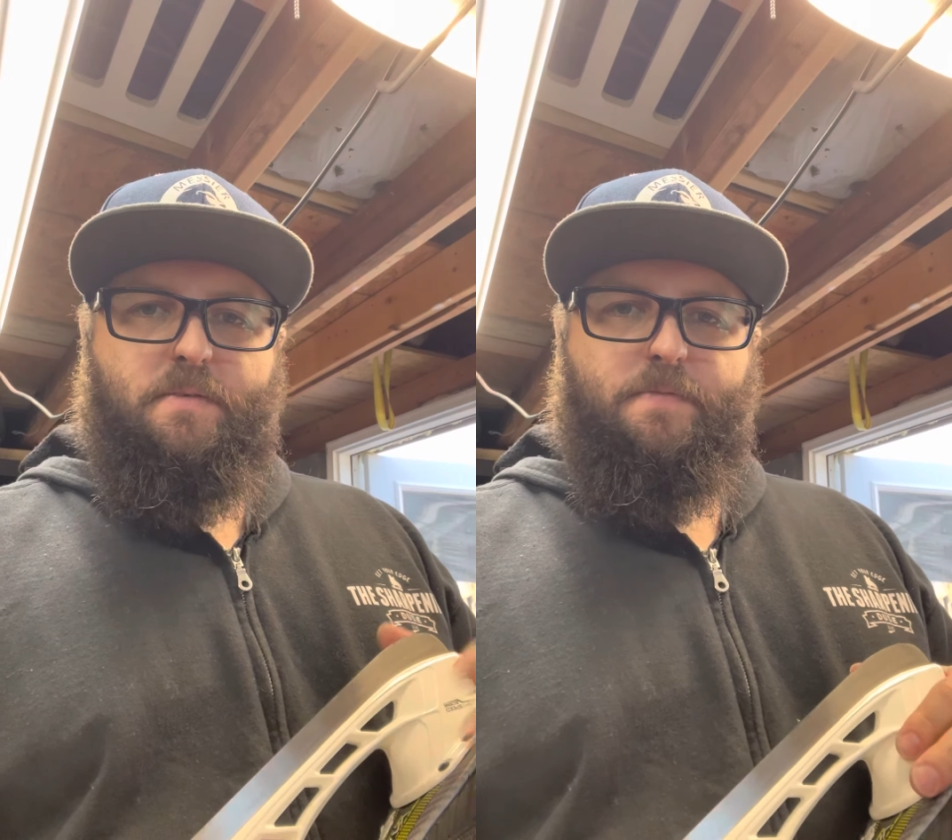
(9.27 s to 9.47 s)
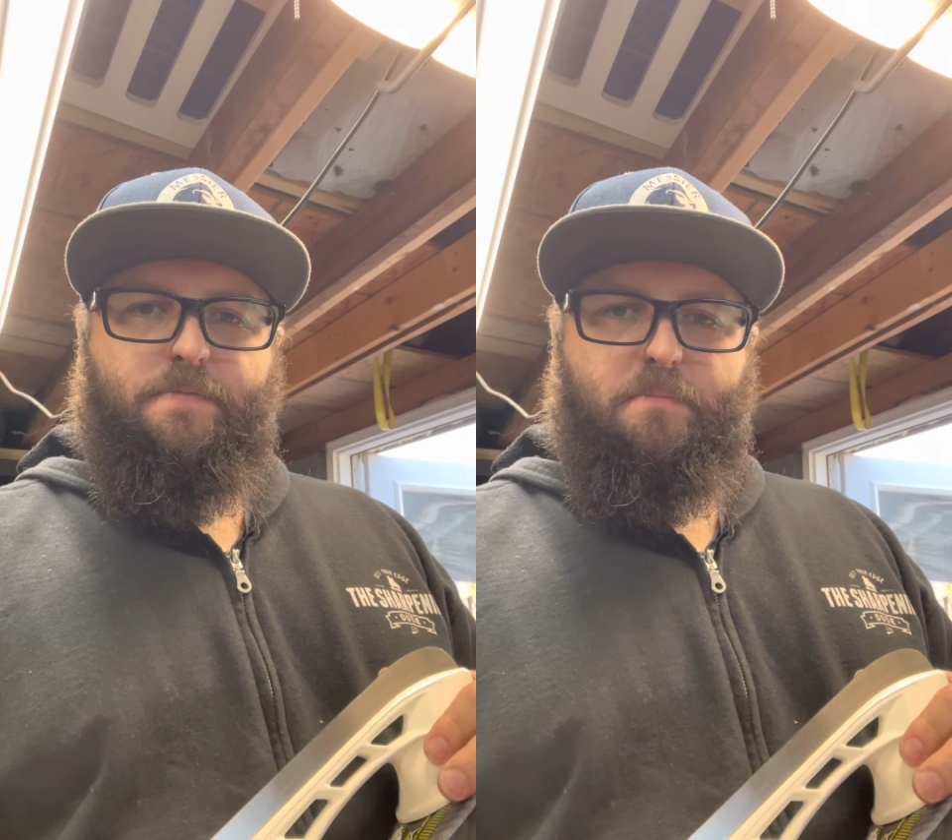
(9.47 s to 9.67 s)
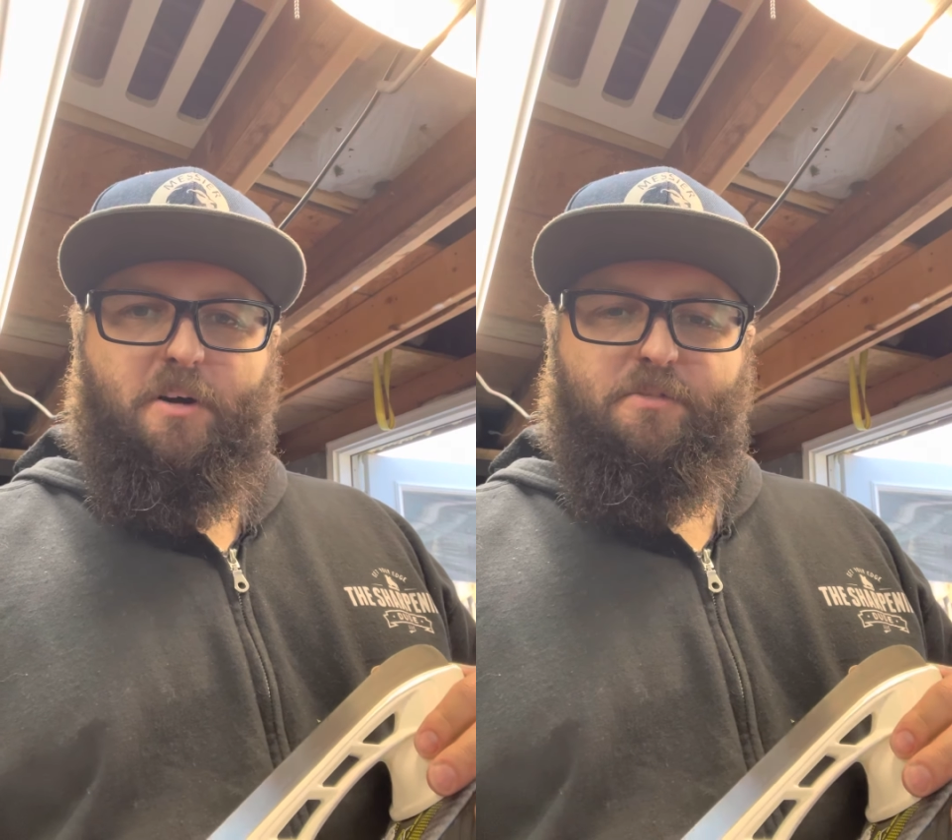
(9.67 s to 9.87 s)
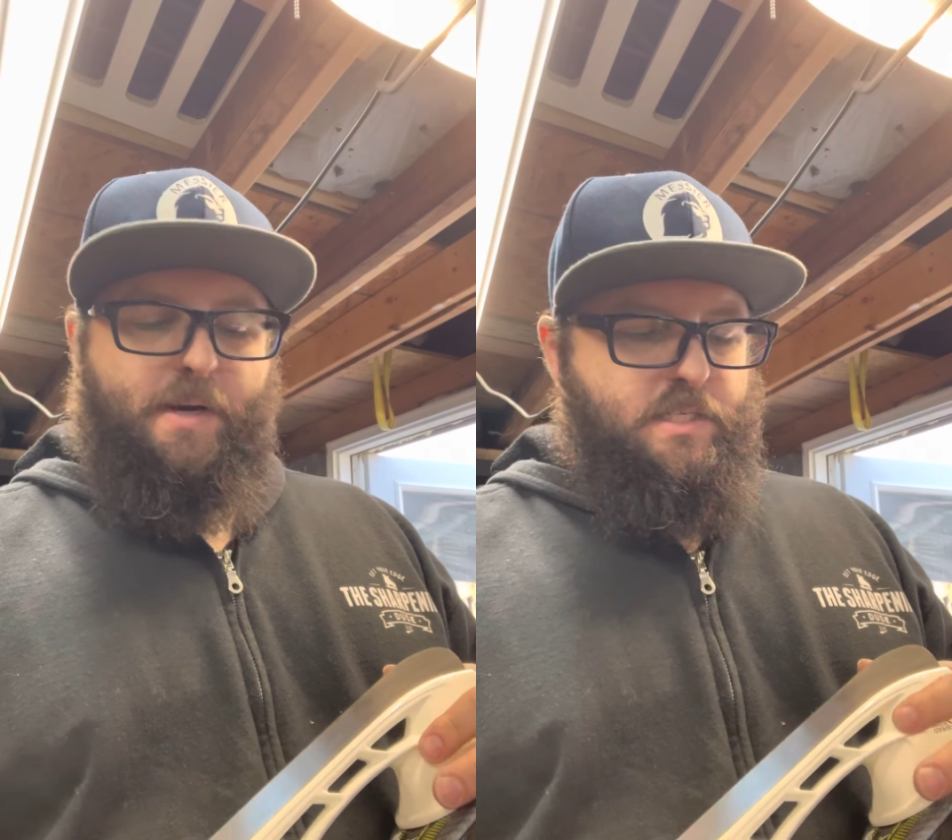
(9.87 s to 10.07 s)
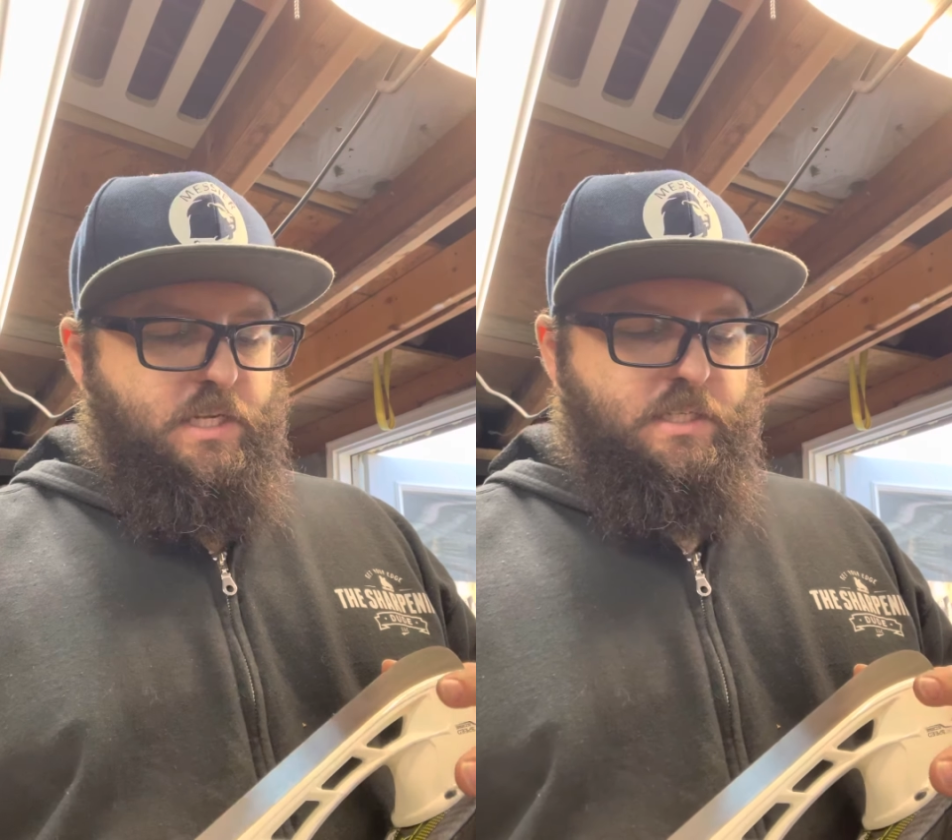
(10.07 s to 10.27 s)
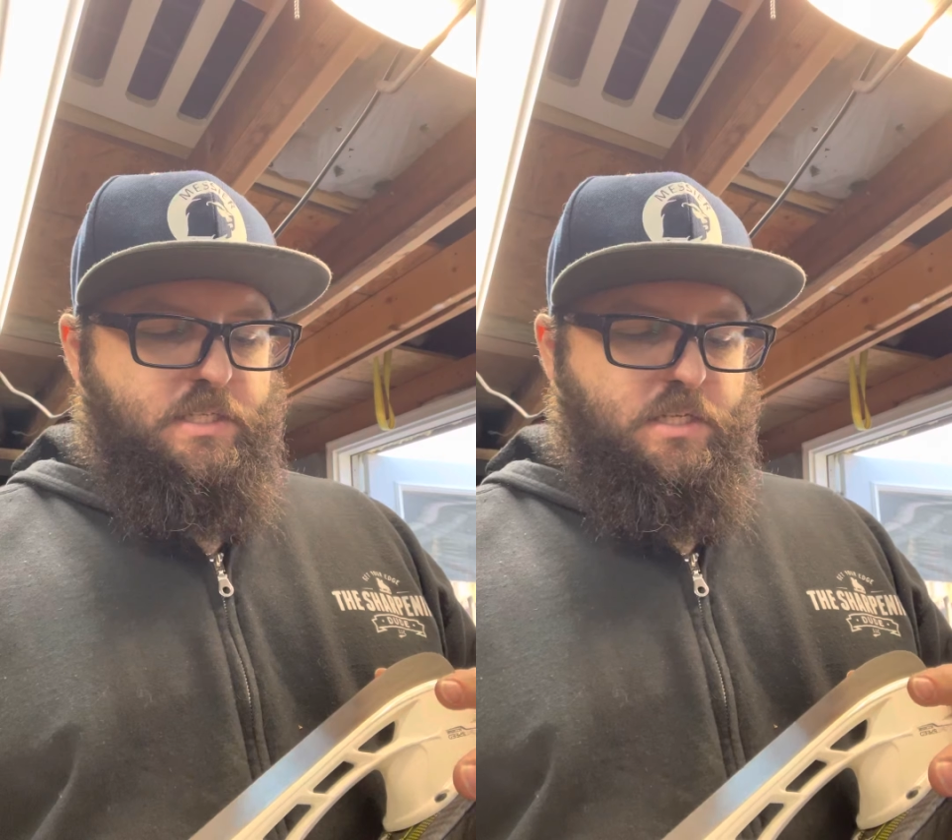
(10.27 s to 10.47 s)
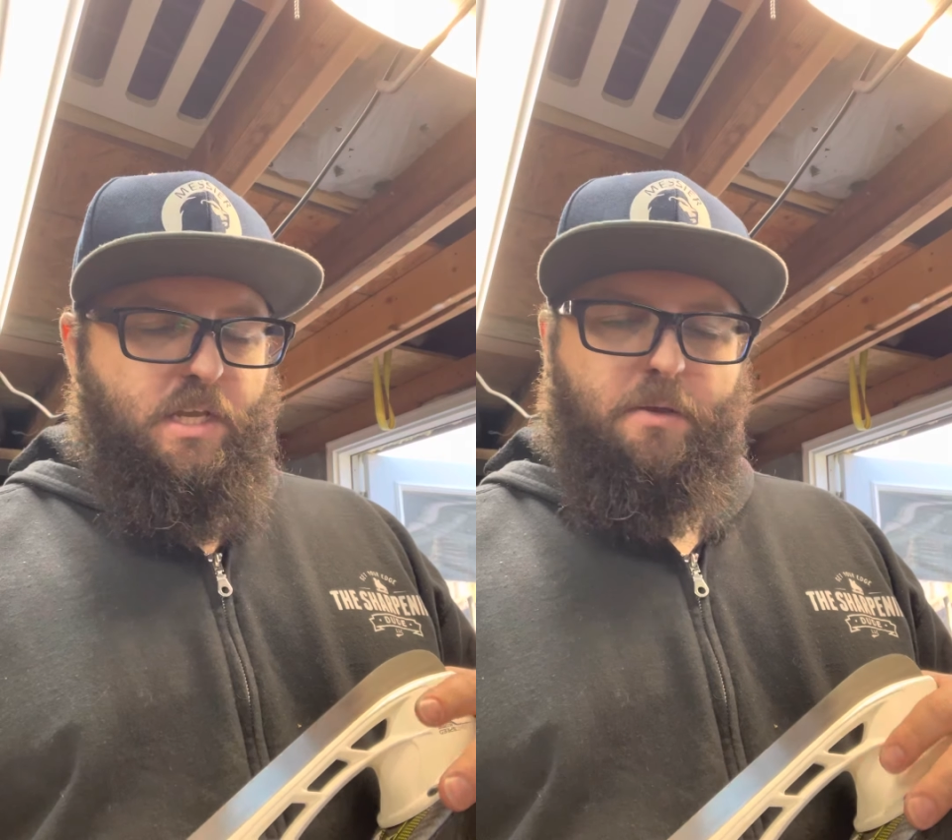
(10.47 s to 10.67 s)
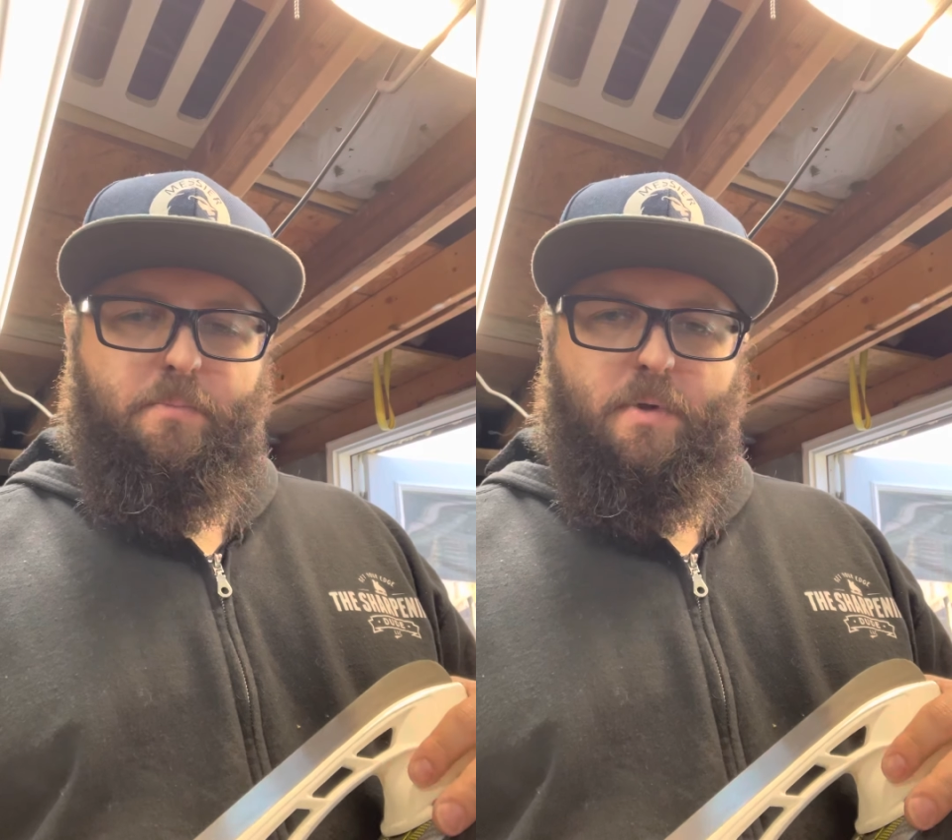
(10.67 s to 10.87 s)
of my son's
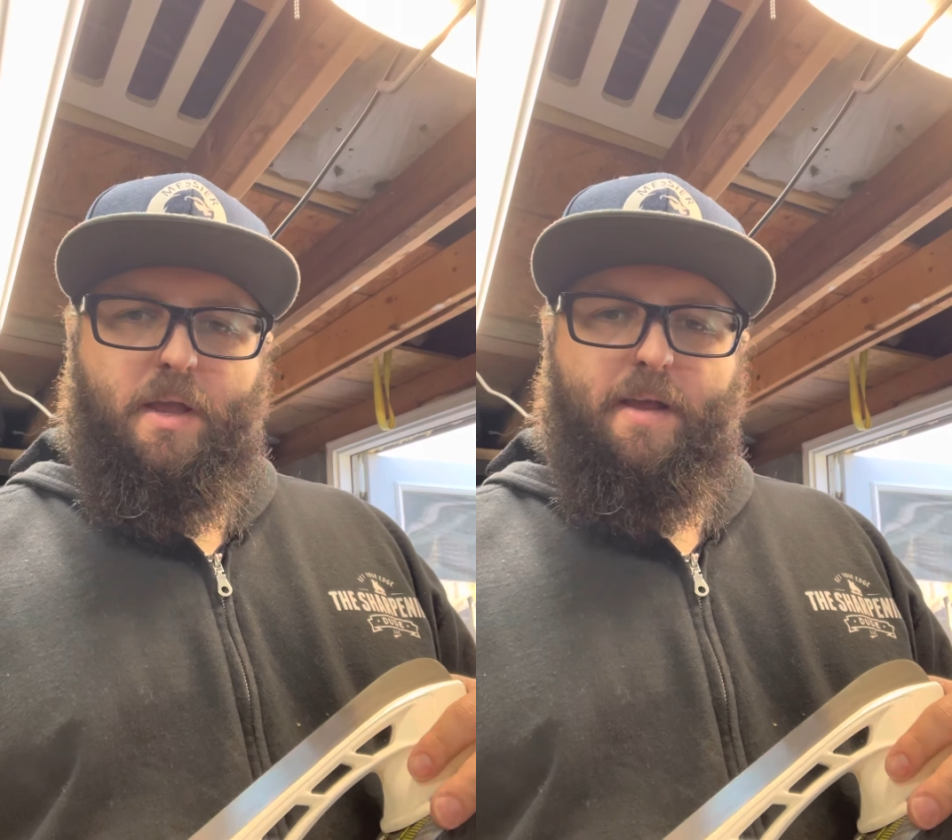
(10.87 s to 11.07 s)
team,